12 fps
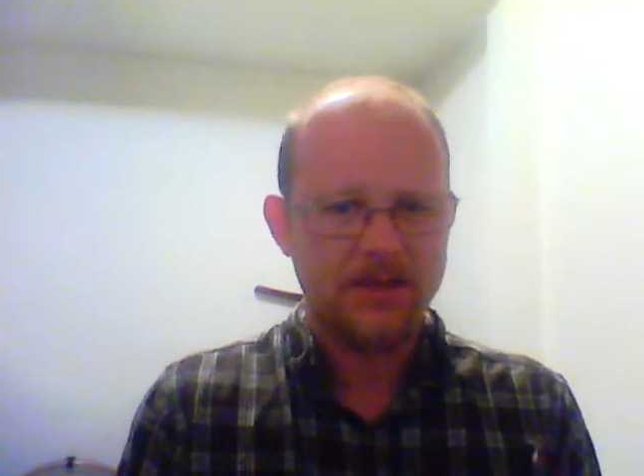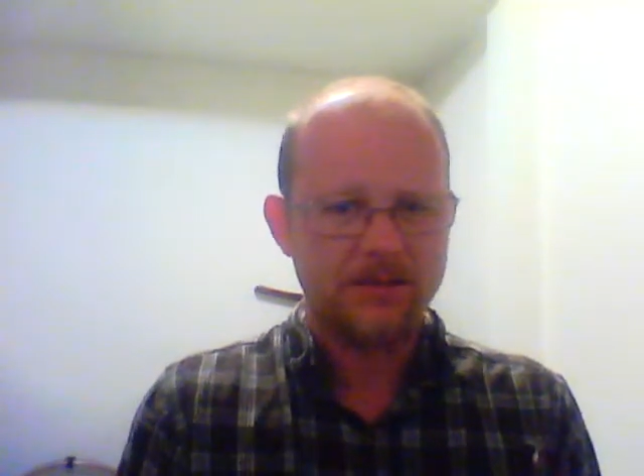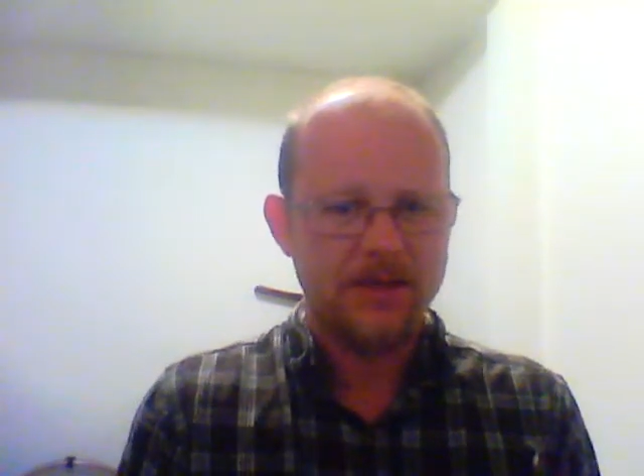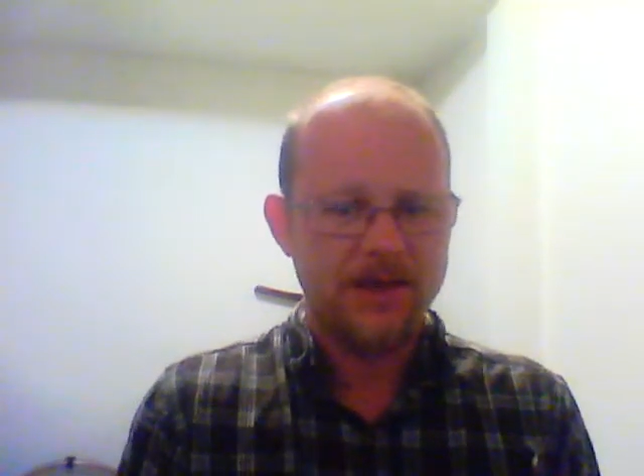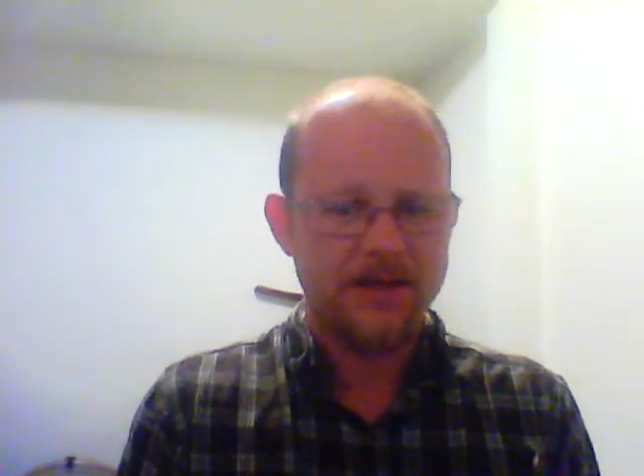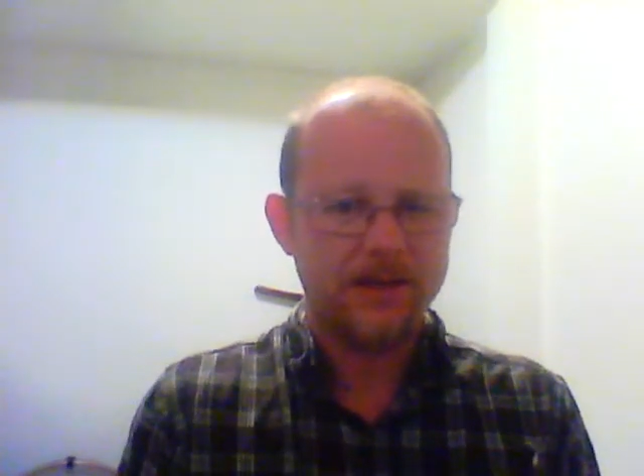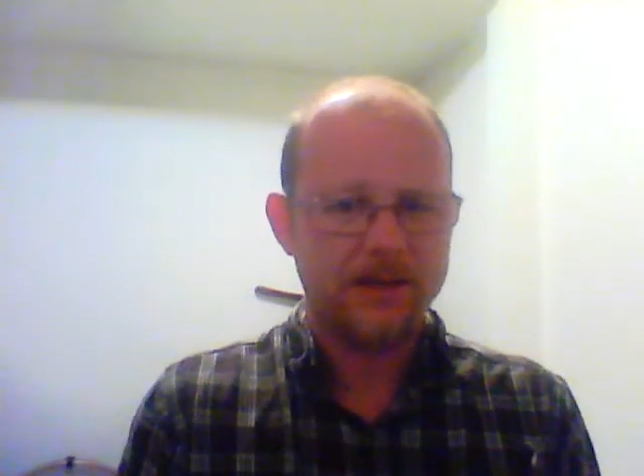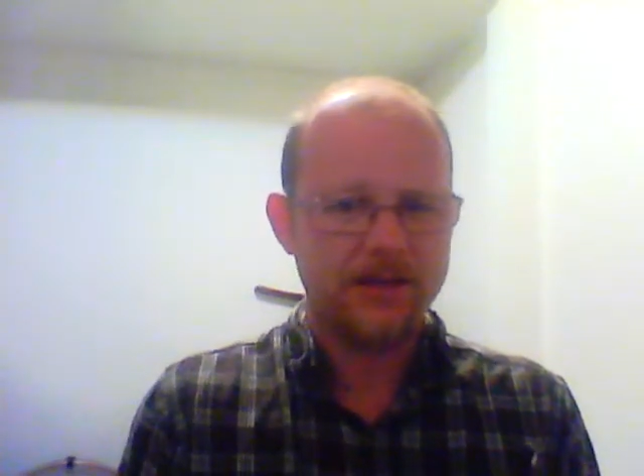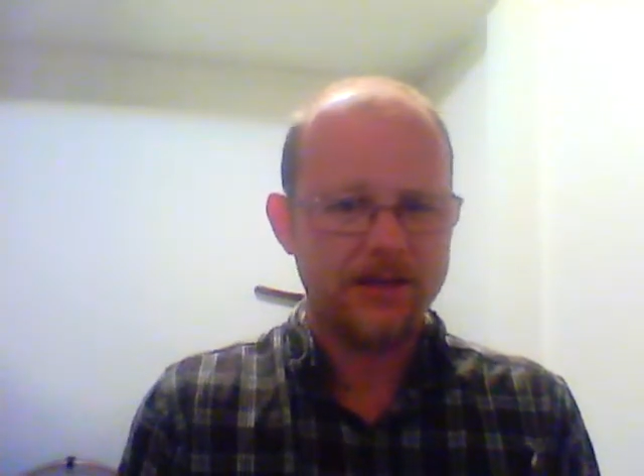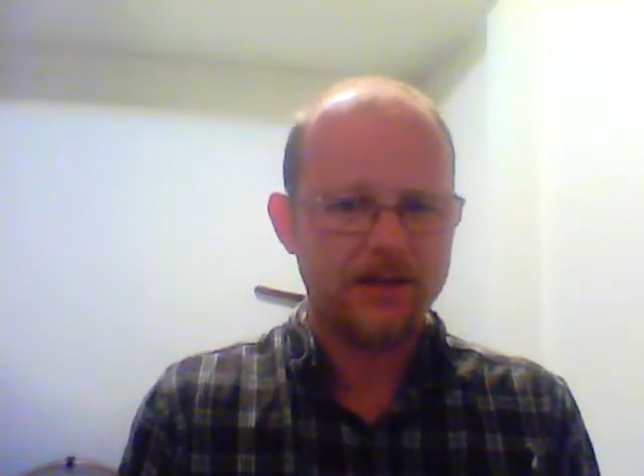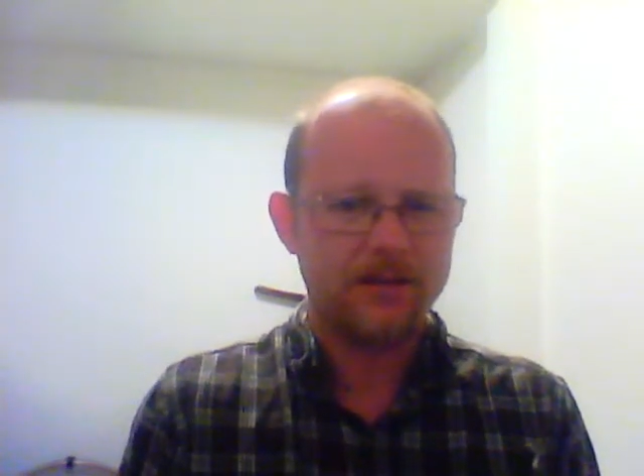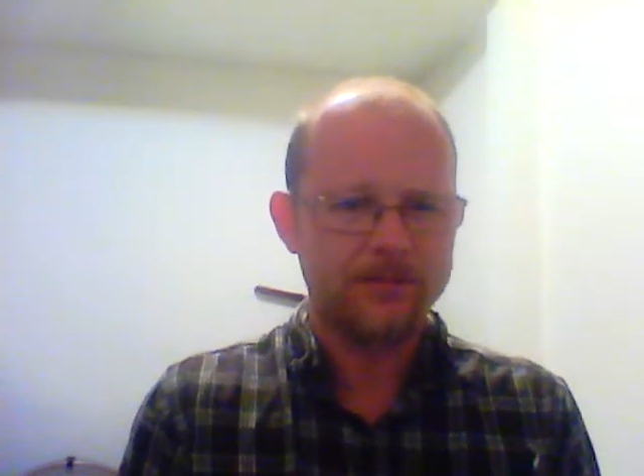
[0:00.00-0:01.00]

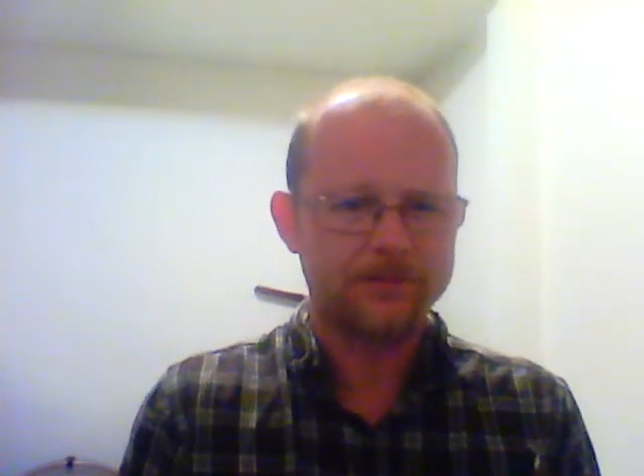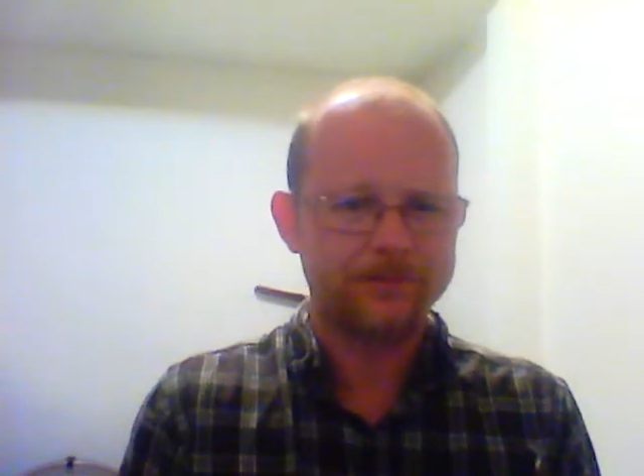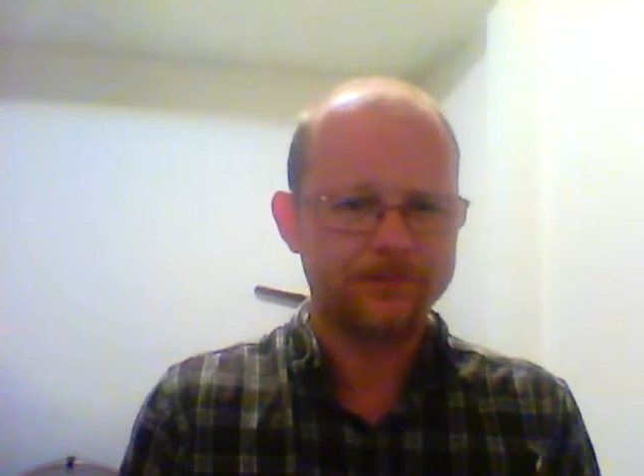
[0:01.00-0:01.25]
matter.